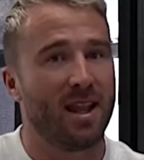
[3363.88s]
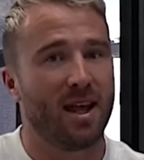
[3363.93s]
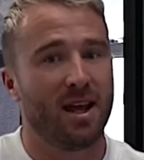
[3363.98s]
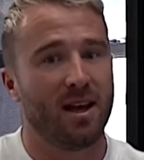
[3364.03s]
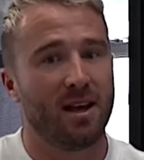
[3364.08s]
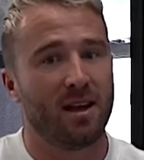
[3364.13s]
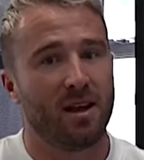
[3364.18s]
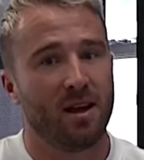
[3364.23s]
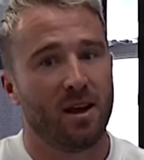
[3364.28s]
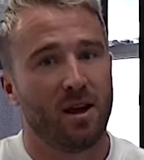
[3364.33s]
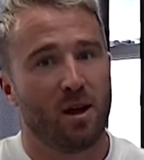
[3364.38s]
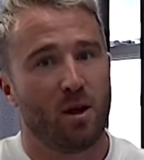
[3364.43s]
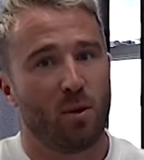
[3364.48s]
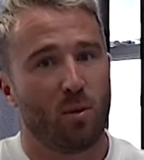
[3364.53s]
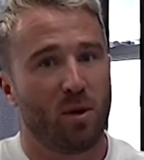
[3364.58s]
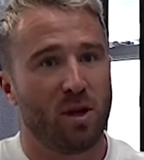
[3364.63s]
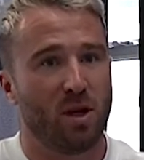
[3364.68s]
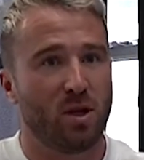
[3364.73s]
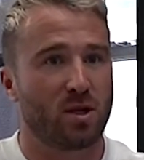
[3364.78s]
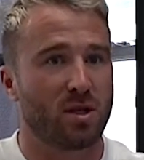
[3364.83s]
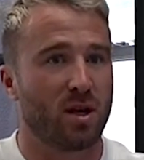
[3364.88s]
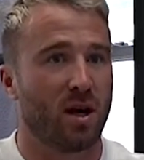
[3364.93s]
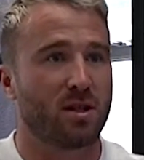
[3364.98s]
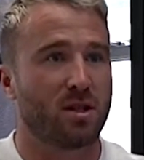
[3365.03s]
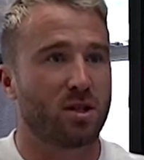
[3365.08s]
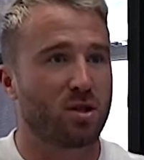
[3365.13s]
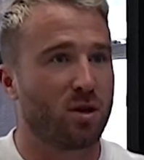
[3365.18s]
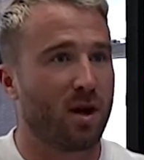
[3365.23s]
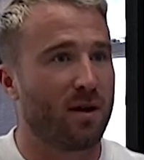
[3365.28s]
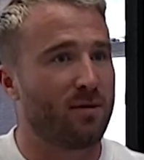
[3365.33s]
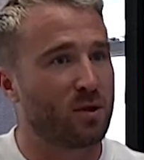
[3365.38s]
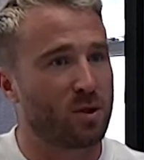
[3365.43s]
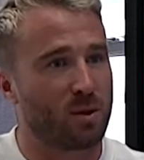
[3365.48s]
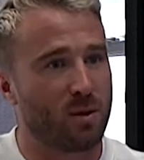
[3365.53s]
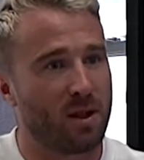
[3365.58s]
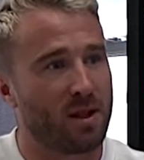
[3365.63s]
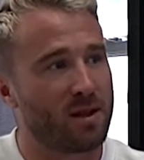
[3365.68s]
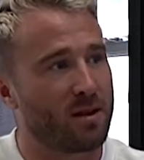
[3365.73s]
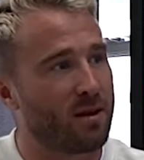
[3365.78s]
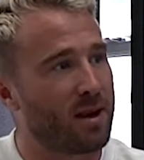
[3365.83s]
then when you start to travel to
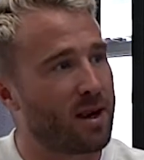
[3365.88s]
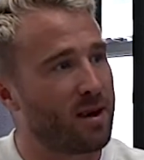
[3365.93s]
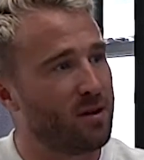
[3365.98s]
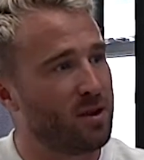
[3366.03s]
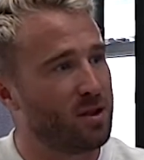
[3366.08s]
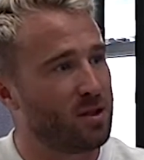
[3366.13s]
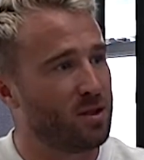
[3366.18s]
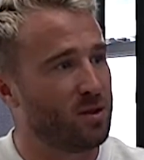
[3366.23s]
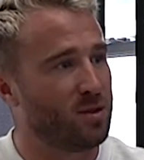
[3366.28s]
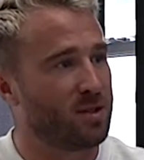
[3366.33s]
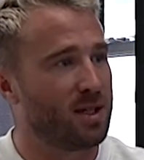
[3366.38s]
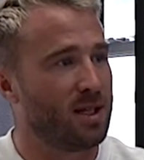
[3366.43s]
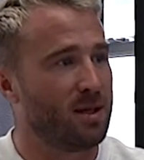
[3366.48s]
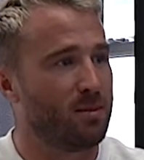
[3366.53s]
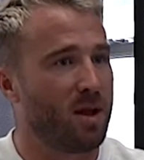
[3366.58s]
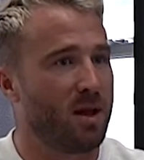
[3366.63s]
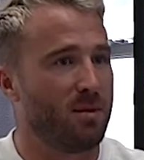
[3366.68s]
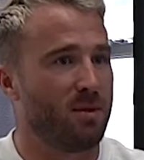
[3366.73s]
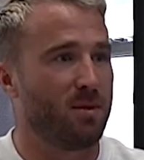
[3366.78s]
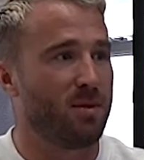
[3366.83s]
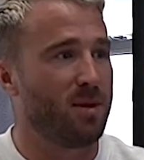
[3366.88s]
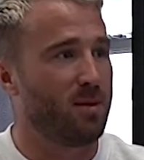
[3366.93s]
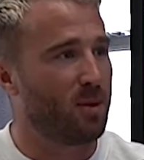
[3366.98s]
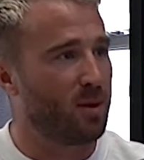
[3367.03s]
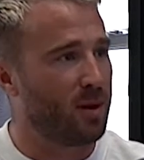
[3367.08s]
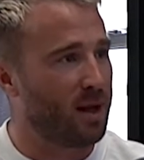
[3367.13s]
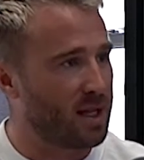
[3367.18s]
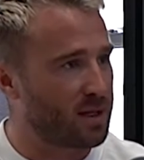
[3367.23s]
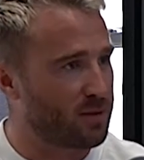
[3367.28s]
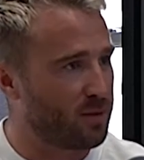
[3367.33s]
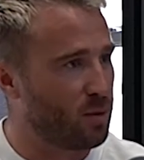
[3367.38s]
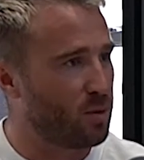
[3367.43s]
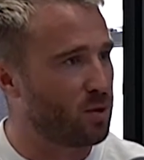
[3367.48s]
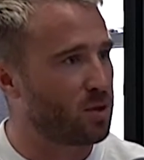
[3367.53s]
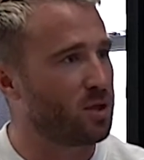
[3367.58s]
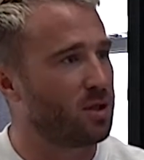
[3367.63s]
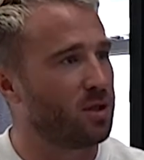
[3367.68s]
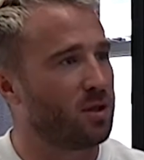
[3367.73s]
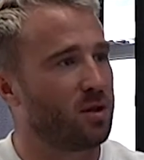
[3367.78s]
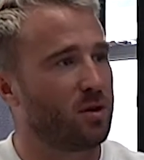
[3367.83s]
other areas and you see maybe people who are less
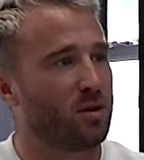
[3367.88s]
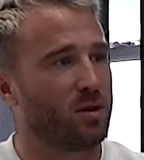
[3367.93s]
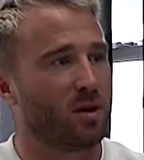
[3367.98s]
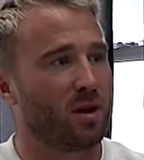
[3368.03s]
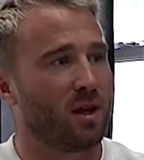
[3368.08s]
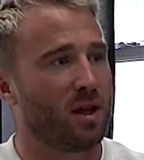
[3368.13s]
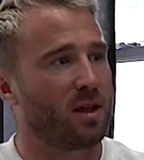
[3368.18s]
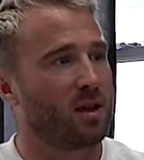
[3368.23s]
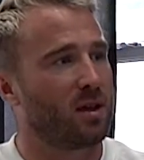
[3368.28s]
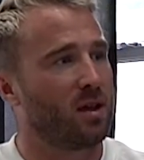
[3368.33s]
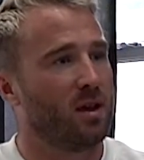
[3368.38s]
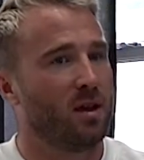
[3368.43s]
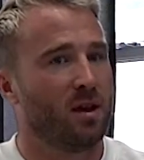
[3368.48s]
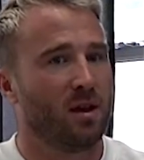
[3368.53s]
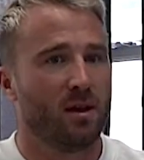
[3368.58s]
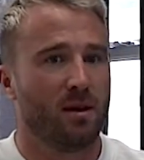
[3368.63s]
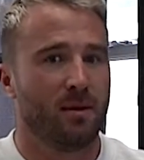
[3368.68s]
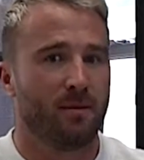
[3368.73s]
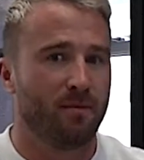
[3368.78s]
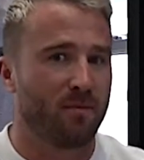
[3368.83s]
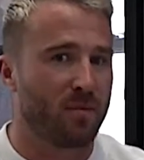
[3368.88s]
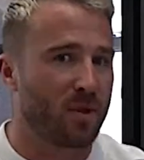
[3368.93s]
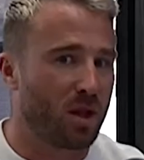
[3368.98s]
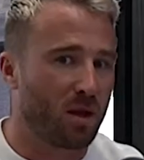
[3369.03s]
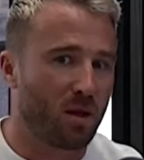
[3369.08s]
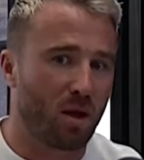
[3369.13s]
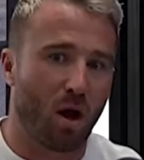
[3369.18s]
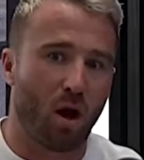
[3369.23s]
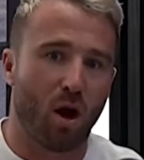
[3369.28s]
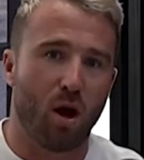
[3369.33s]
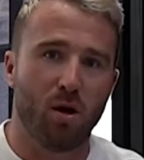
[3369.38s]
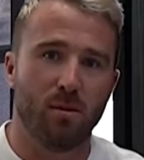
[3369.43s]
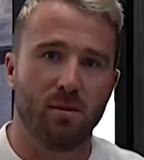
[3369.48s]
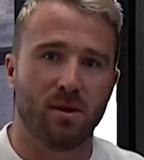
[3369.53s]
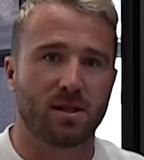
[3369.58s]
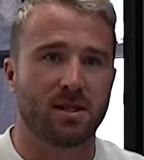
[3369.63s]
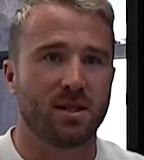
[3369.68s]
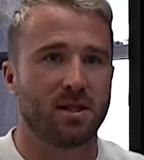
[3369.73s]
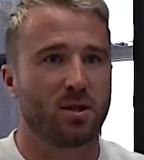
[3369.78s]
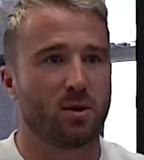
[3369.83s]
fortunate or like
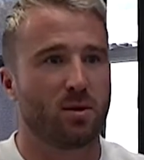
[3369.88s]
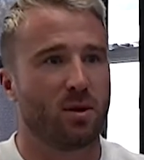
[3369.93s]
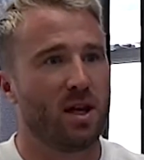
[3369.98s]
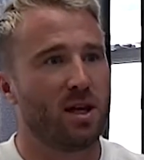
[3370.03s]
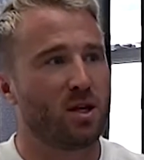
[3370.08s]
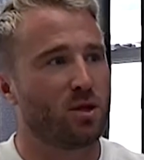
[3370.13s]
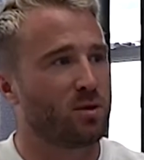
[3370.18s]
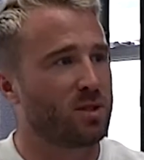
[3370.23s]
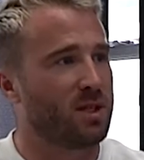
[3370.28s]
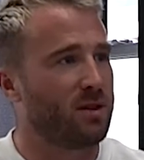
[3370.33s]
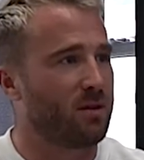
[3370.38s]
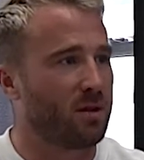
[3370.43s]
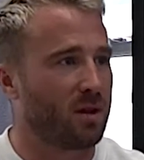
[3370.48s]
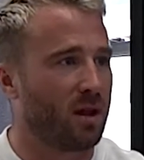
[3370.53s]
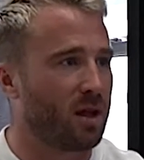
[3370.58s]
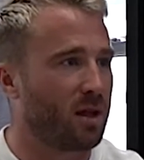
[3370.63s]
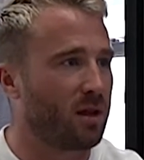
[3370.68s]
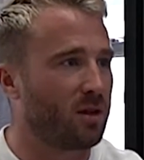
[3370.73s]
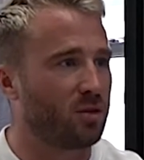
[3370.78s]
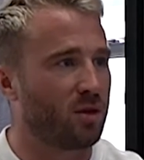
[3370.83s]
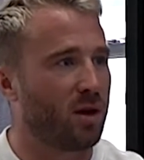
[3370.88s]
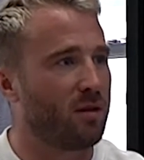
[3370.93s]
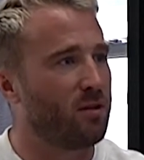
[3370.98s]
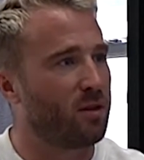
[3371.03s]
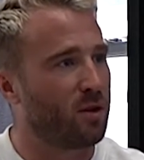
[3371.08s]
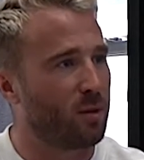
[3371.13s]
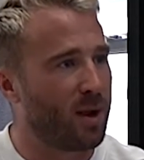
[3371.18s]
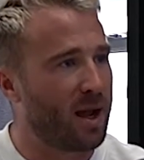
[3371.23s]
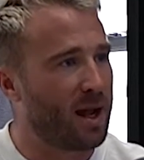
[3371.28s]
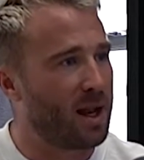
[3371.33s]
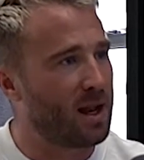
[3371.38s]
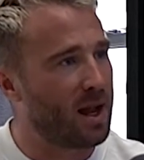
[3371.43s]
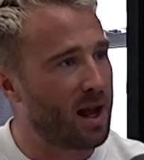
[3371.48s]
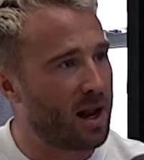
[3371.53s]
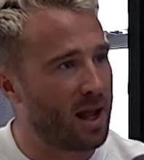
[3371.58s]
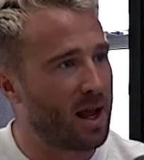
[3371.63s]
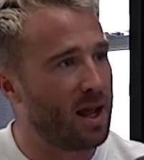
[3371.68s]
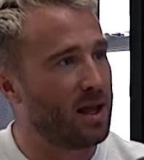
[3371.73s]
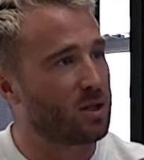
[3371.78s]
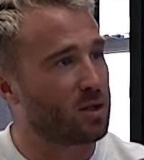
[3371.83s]
homeless situations, even like driving through LA,
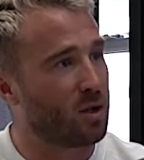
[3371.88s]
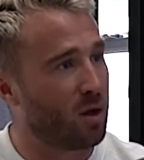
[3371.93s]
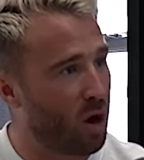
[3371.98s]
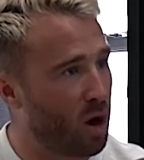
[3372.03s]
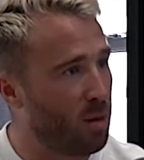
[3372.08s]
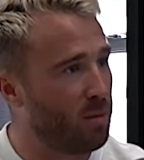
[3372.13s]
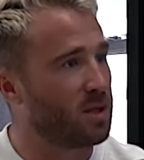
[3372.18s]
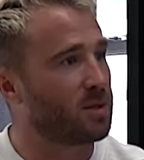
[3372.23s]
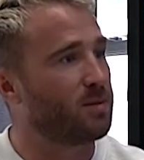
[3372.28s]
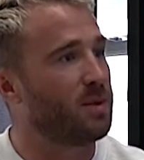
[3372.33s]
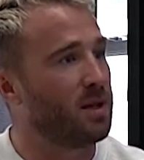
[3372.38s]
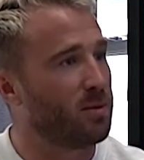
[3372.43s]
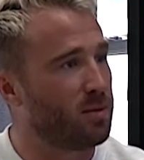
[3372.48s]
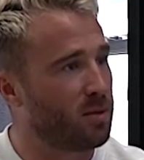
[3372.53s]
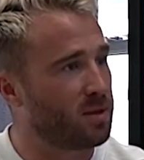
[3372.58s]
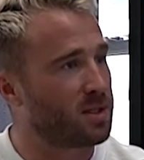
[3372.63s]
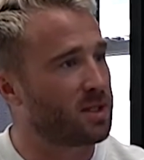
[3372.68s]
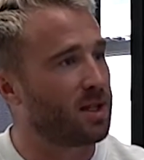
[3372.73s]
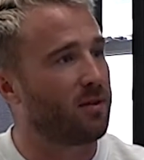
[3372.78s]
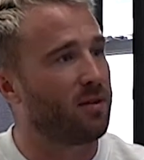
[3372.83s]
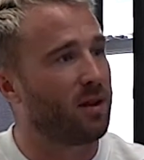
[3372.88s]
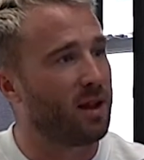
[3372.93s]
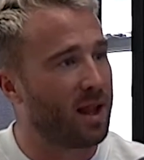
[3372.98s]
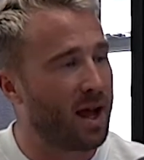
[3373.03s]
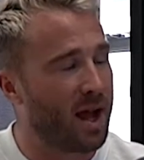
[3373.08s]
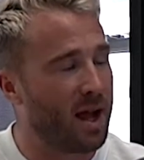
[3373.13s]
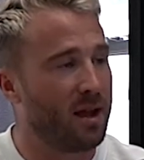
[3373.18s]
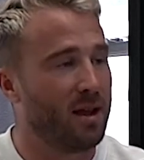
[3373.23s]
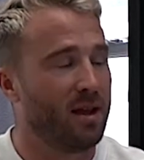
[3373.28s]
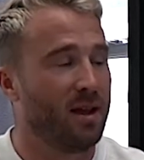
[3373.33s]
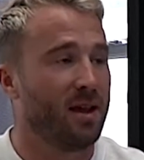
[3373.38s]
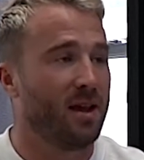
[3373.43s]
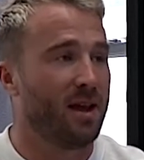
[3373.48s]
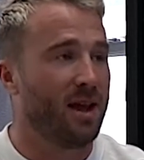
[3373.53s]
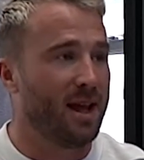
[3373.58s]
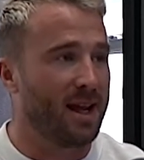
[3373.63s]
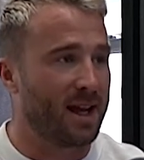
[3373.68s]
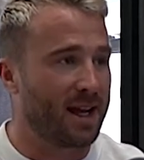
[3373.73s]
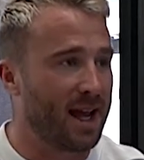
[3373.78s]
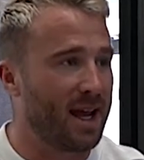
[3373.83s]
there's a lot of homeless people and yeah. stuff like that. Yeah.
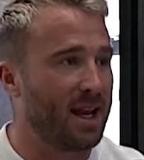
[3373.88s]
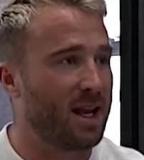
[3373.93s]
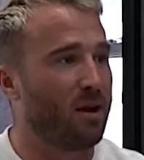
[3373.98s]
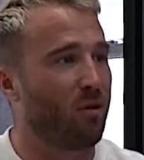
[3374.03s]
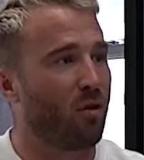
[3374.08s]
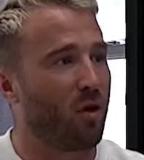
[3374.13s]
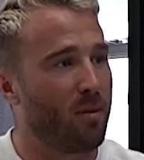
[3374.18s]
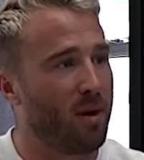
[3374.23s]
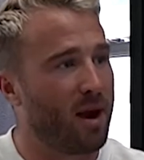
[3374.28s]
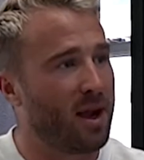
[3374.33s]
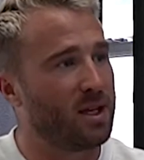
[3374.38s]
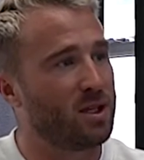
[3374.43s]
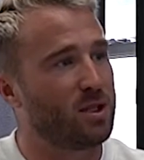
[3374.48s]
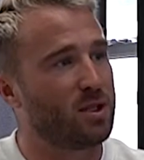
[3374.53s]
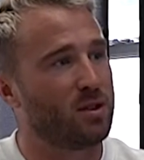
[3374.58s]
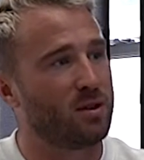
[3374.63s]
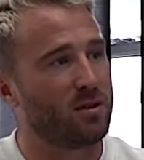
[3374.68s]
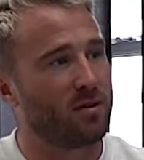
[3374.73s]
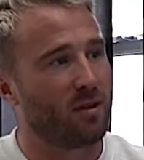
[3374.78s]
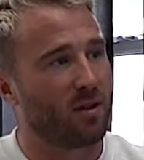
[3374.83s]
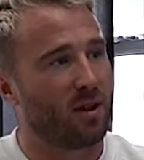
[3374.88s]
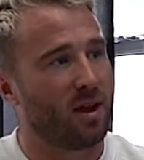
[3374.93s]
Again, it reminds you of